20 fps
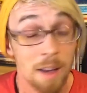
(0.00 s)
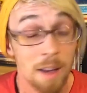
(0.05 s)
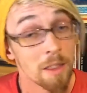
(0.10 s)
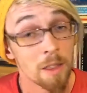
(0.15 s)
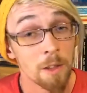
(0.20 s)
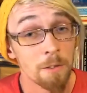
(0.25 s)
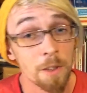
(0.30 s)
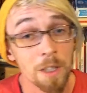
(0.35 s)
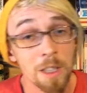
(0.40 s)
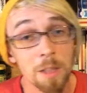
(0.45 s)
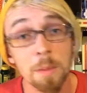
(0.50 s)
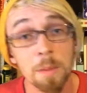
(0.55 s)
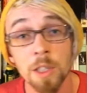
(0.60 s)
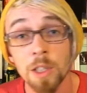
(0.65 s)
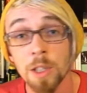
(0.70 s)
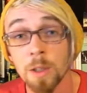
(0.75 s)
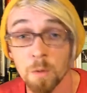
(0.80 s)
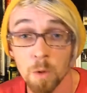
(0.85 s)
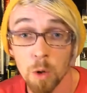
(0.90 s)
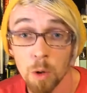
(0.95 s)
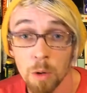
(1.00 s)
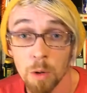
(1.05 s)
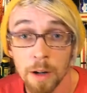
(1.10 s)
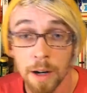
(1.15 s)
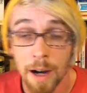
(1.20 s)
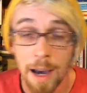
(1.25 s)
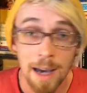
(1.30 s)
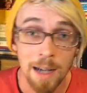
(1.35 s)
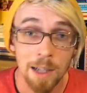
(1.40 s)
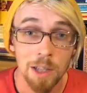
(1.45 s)
The first mention of
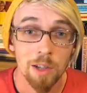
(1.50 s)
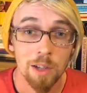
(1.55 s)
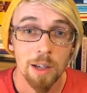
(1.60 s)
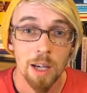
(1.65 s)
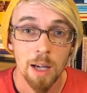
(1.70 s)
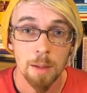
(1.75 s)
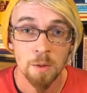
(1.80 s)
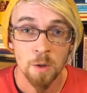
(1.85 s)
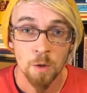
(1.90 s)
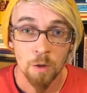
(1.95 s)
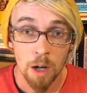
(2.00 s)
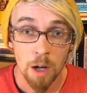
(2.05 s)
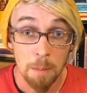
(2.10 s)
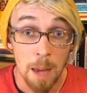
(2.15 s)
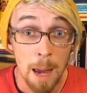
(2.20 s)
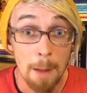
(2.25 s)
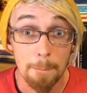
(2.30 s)
Korra actually comes from